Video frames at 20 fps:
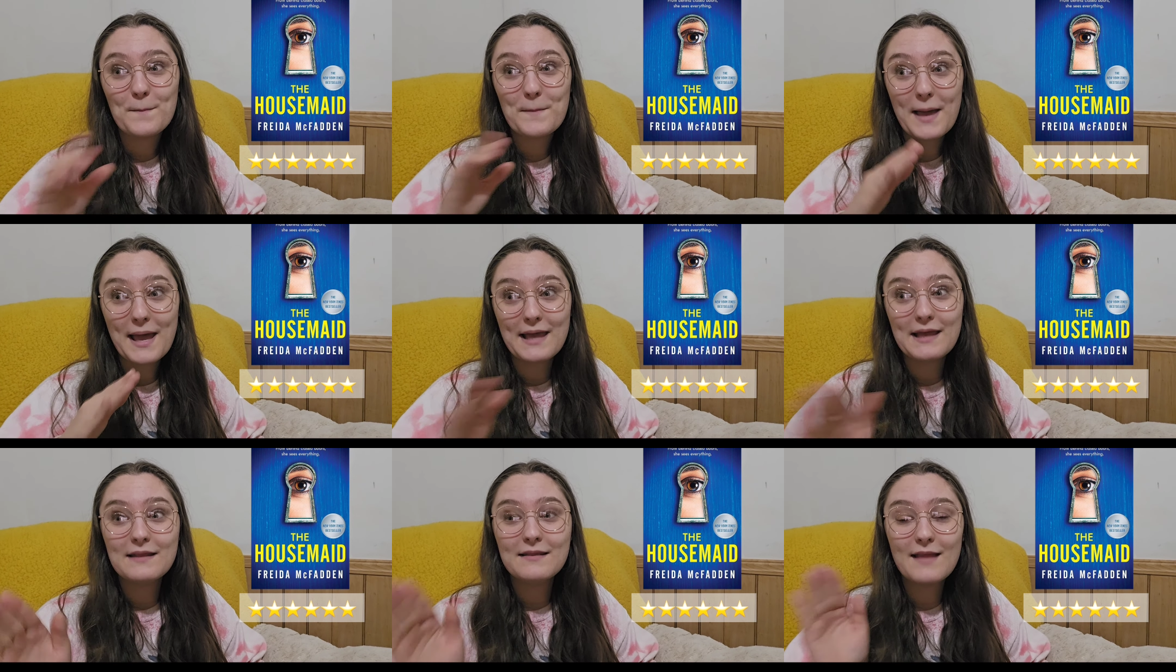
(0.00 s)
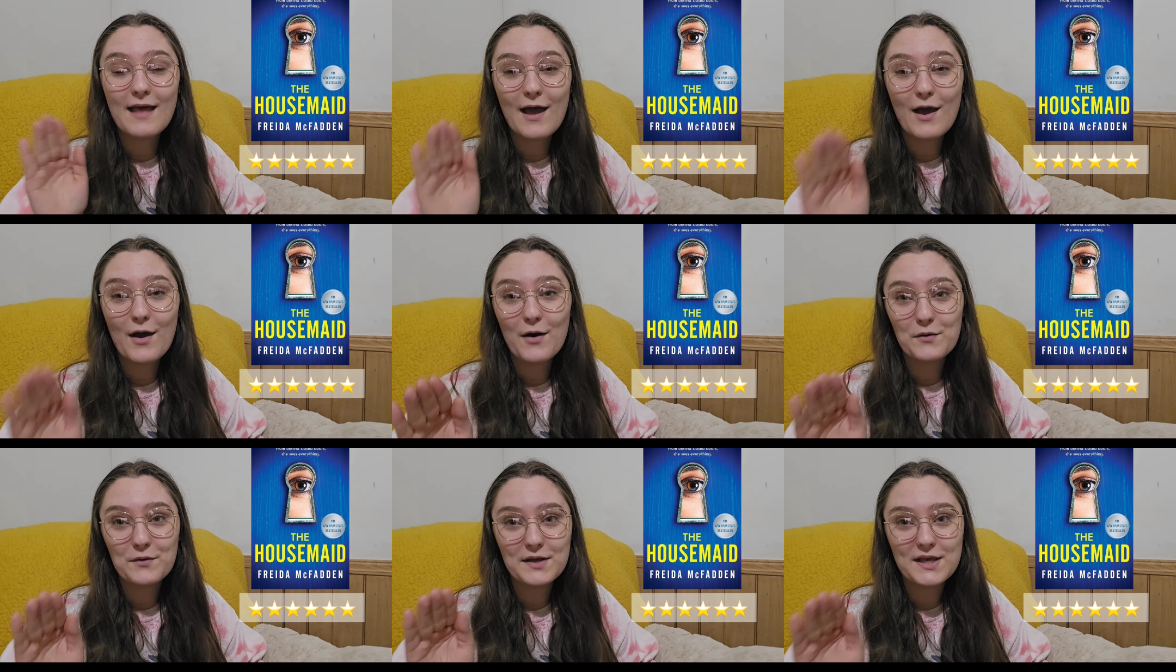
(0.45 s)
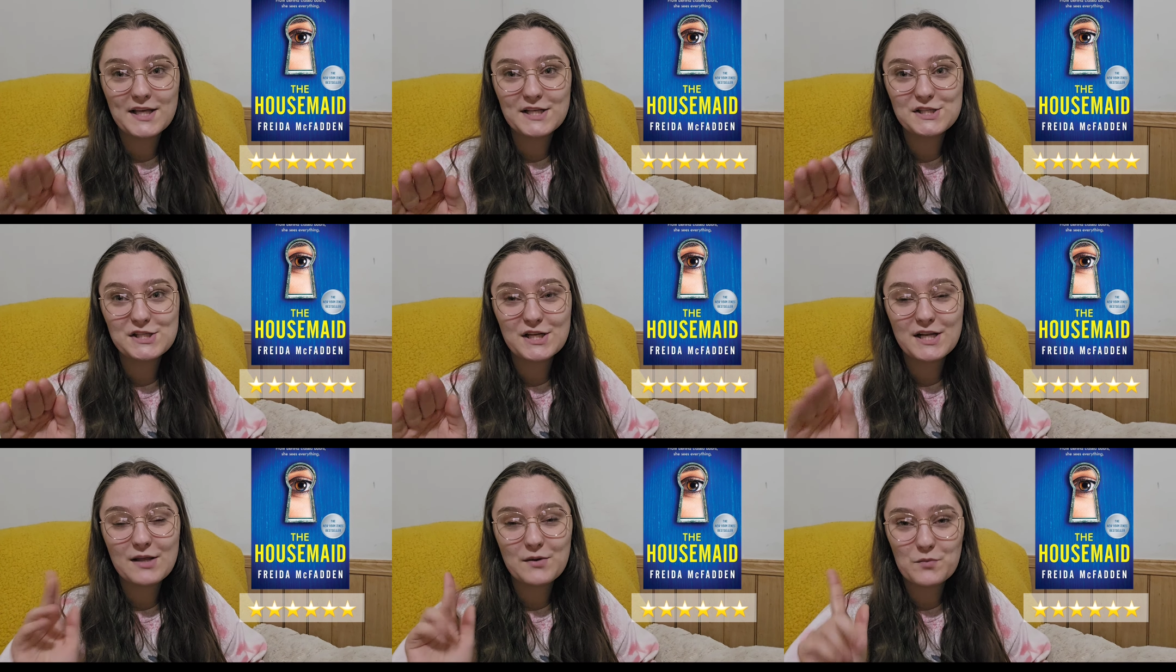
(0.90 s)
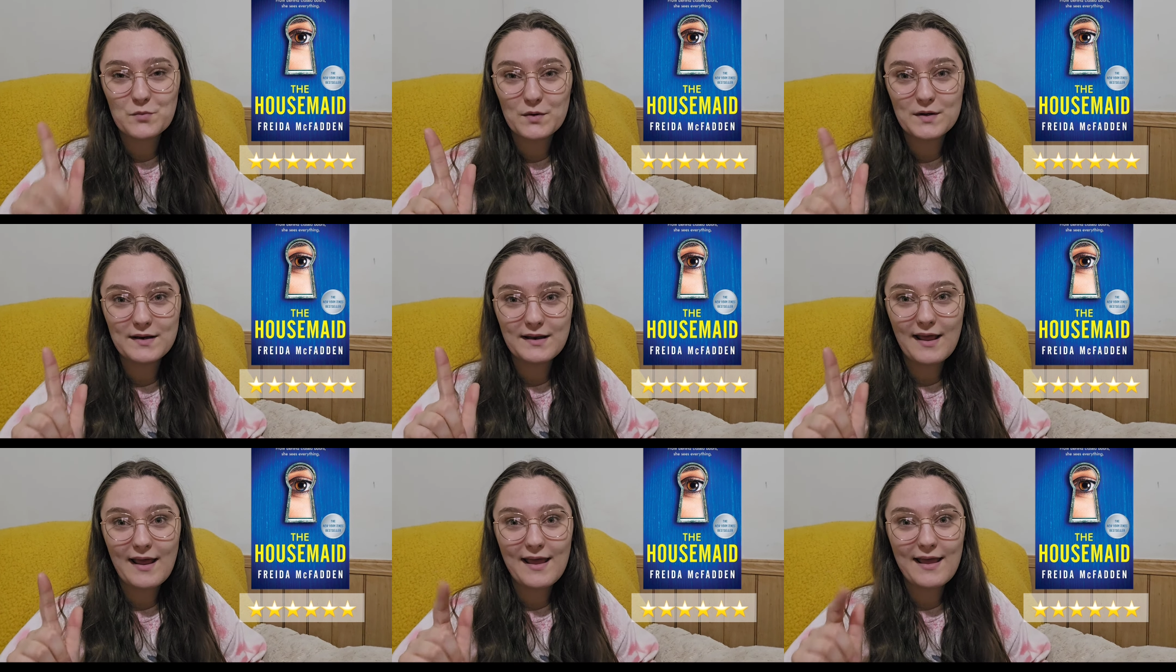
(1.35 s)
painting that whole kitchen in
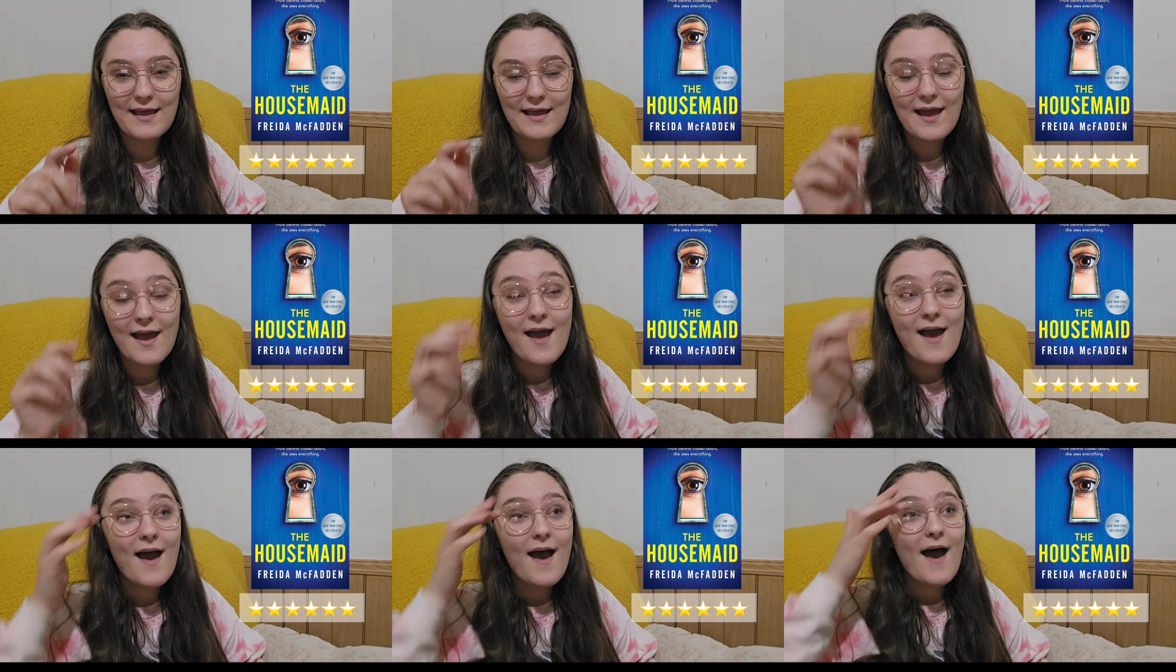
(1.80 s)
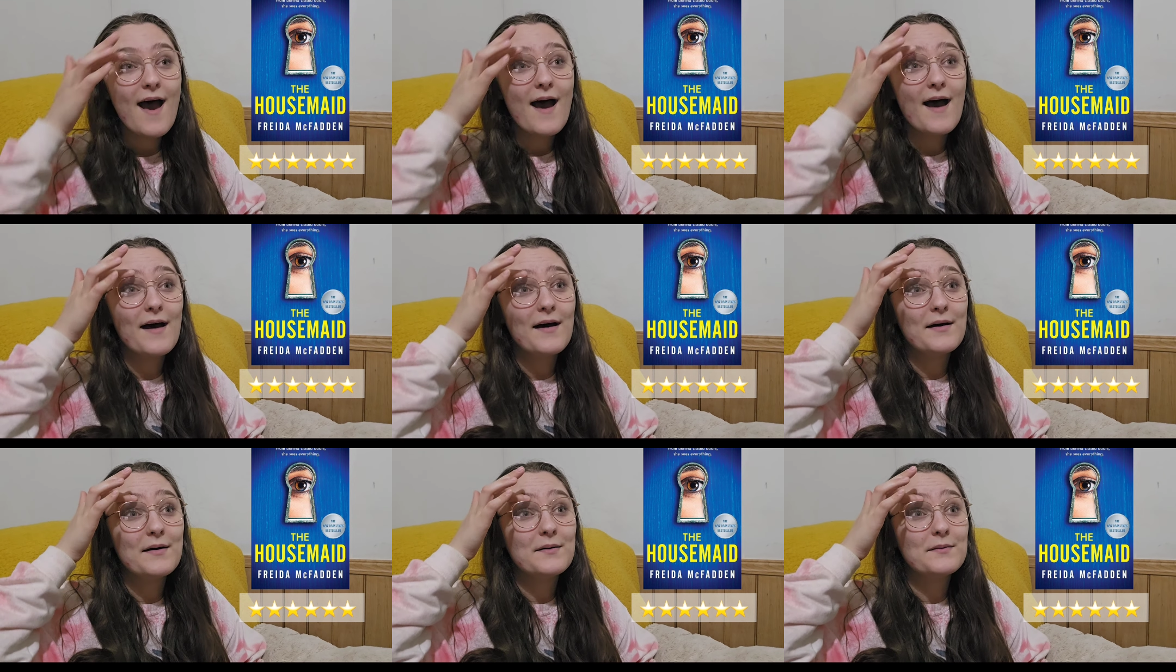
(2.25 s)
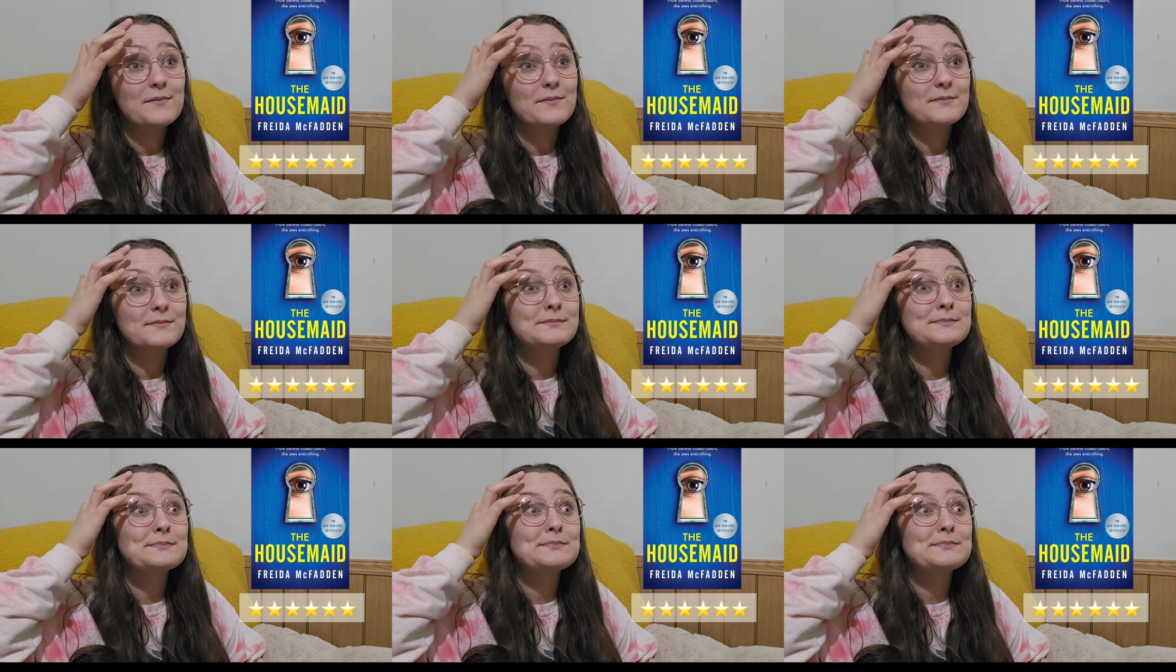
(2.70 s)
one day. Um,